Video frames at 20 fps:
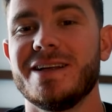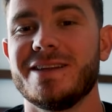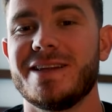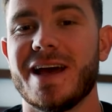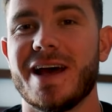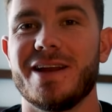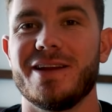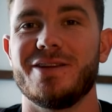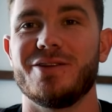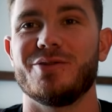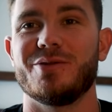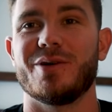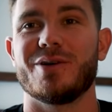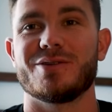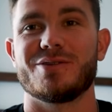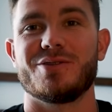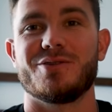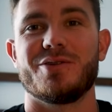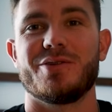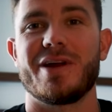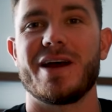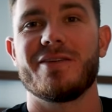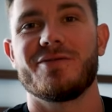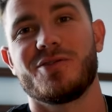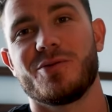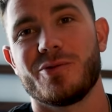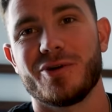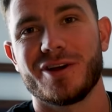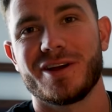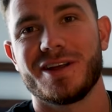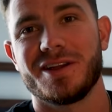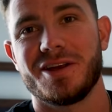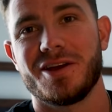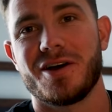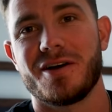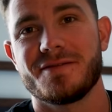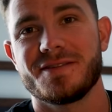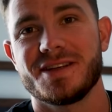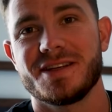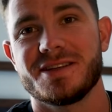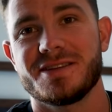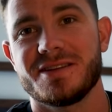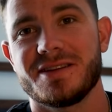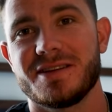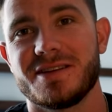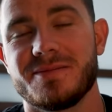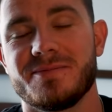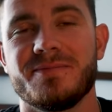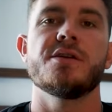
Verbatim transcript: that you also don't have to work in the off season.